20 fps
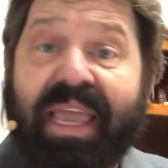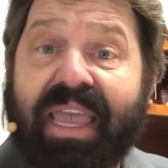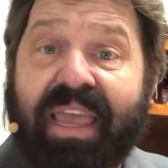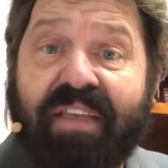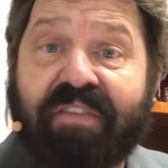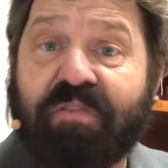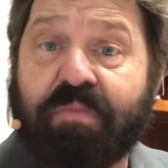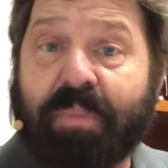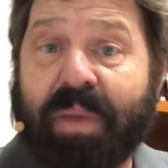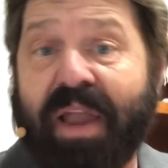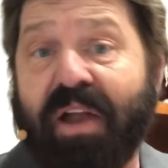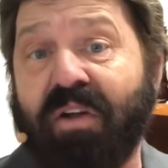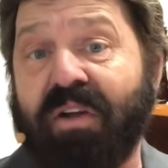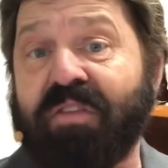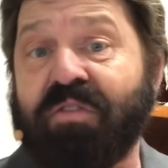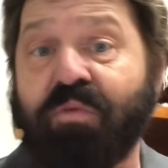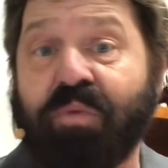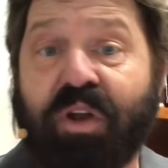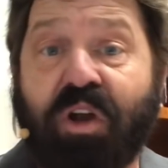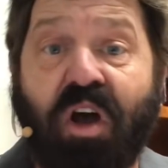his
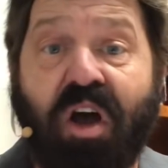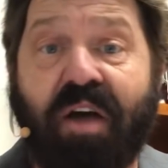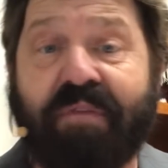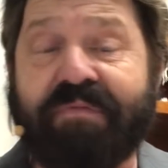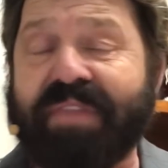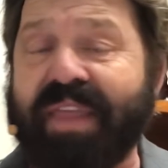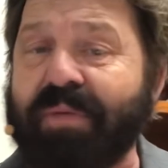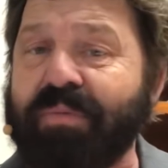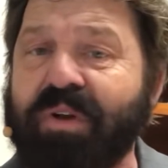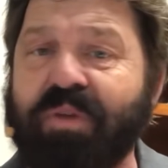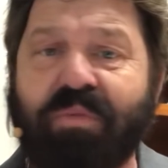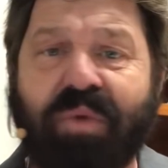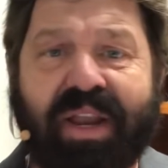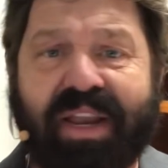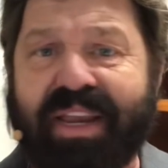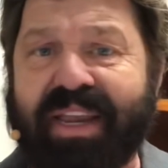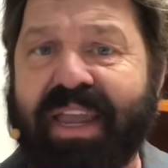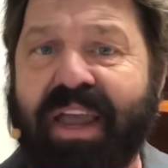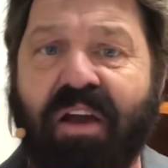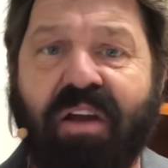parents went off, they would have
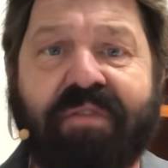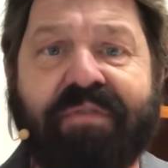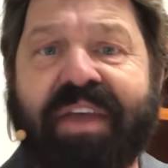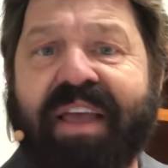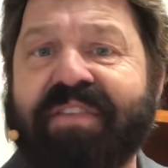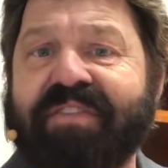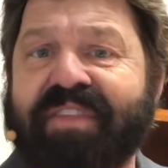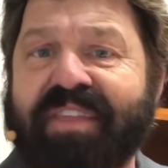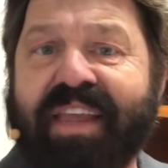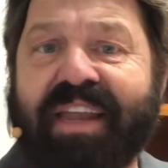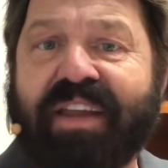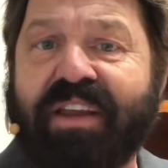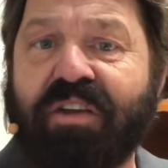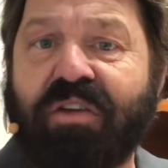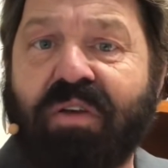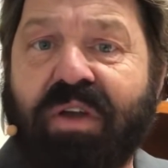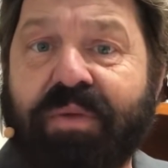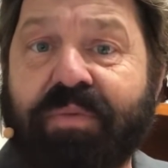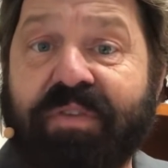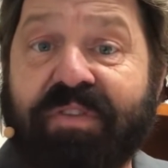went in caravans and they didn't
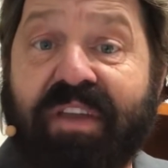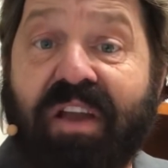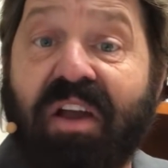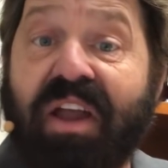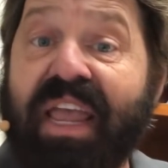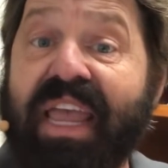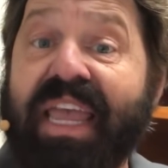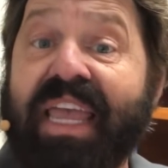know he was there.